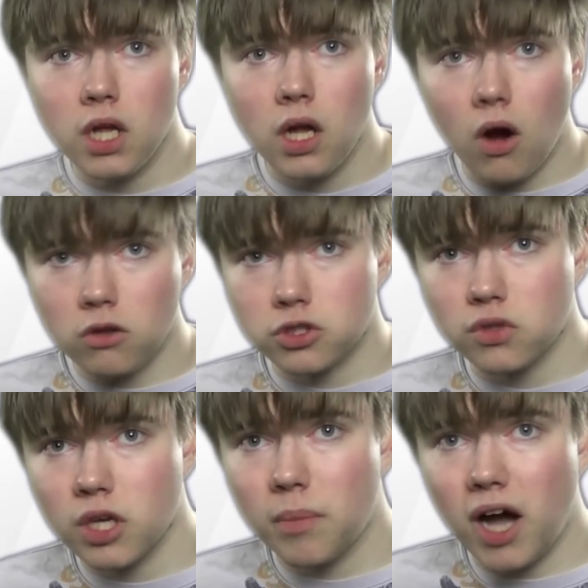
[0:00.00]
Also, the
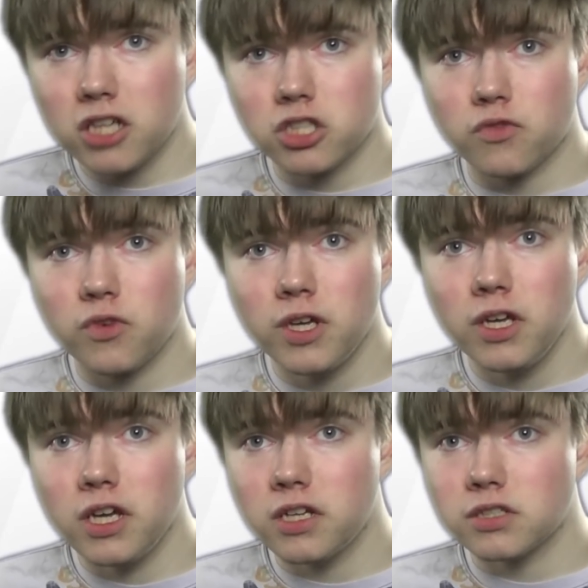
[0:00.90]
apostrophe
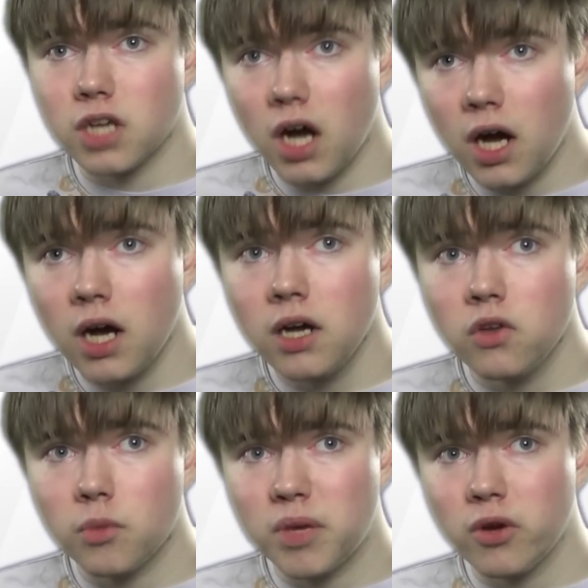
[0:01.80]
is aha,
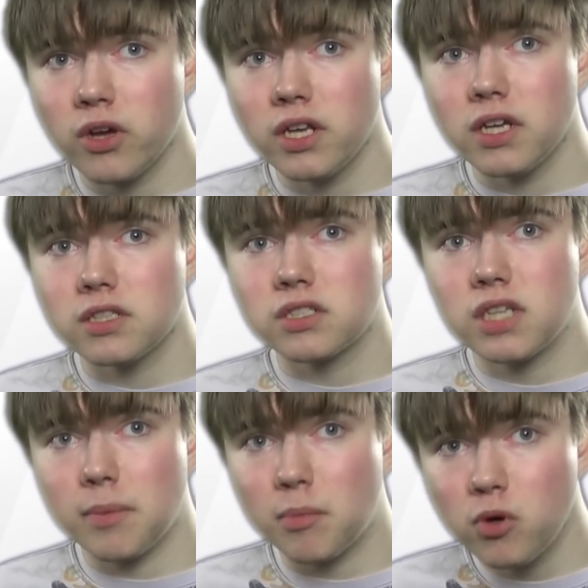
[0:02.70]
the period is
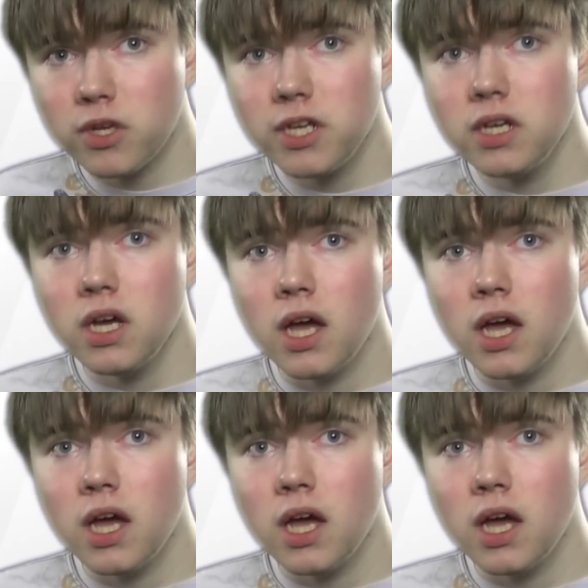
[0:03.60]
dababuhi,